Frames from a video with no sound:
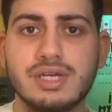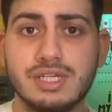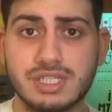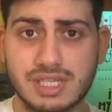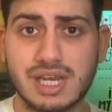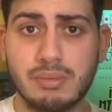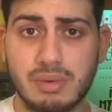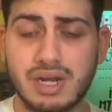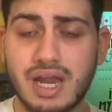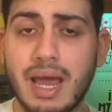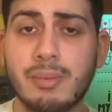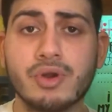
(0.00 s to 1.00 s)
Disclaimer
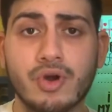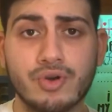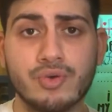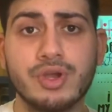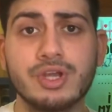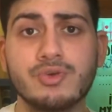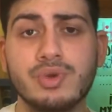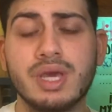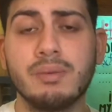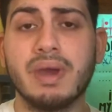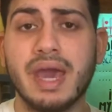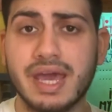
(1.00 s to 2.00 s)
I'm not going to
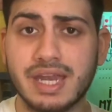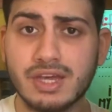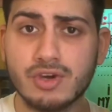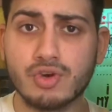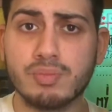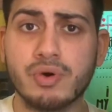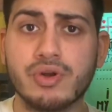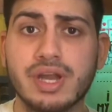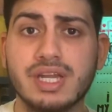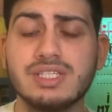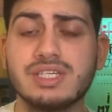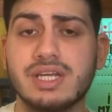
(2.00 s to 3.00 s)
name any group or
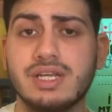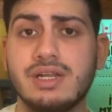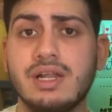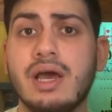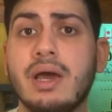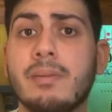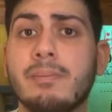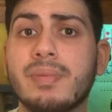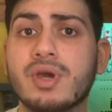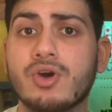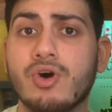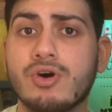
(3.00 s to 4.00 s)
any channel
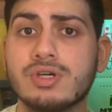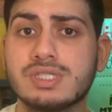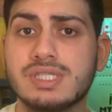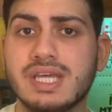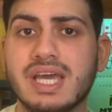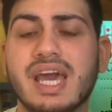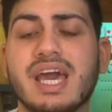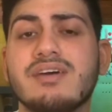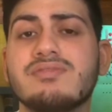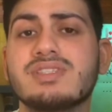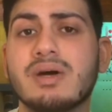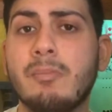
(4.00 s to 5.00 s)
because they
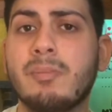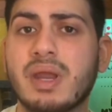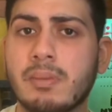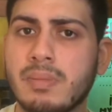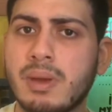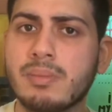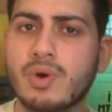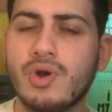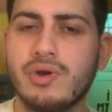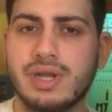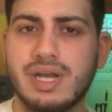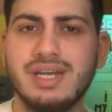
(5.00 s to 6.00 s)
have some premium
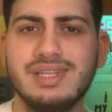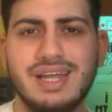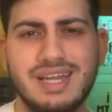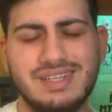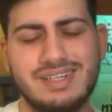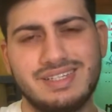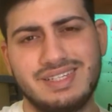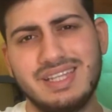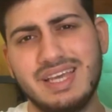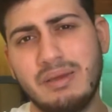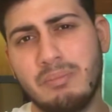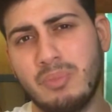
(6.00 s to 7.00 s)
content that
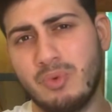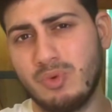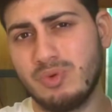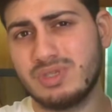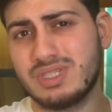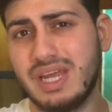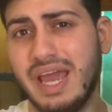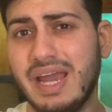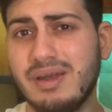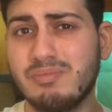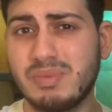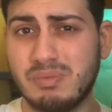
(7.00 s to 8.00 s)
they post
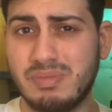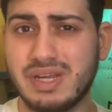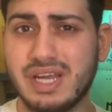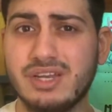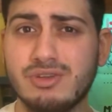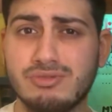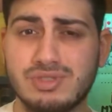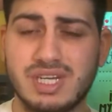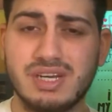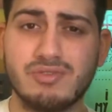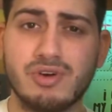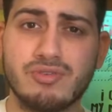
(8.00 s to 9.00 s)
and people can use
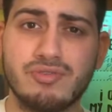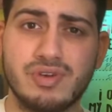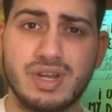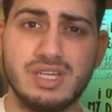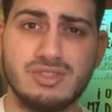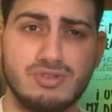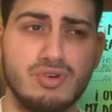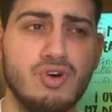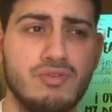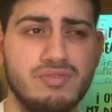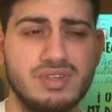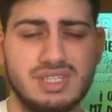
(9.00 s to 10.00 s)
that for free. So,
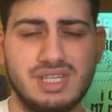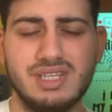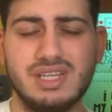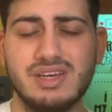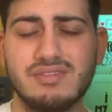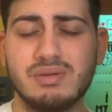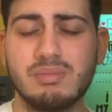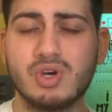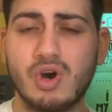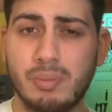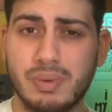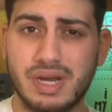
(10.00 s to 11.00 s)
obviously, there will be
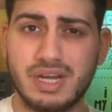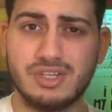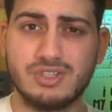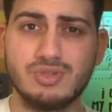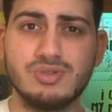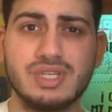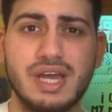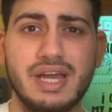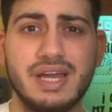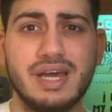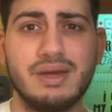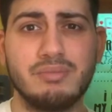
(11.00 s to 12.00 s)
copyright issues,
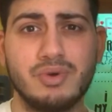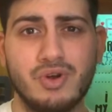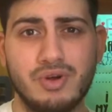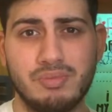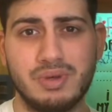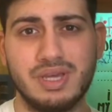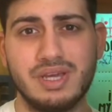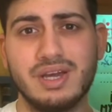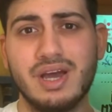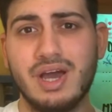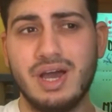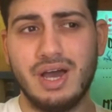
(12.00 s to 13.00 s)
and I am not being
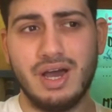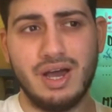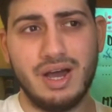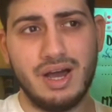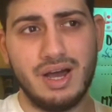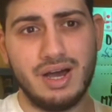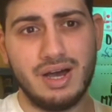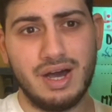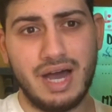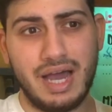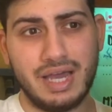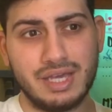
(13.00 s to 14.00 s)

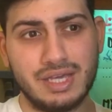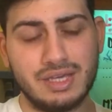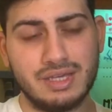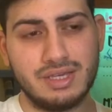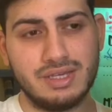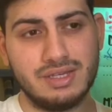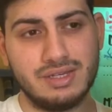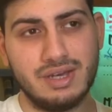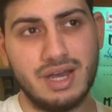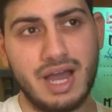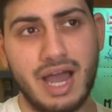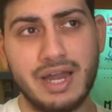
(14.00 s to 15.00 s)
uh, I
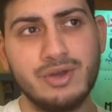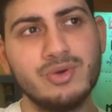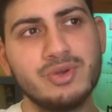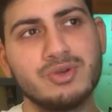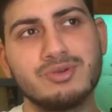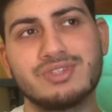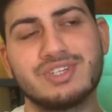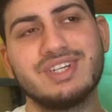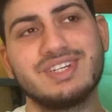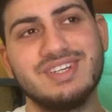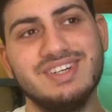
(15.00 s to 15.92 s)
I don't use it,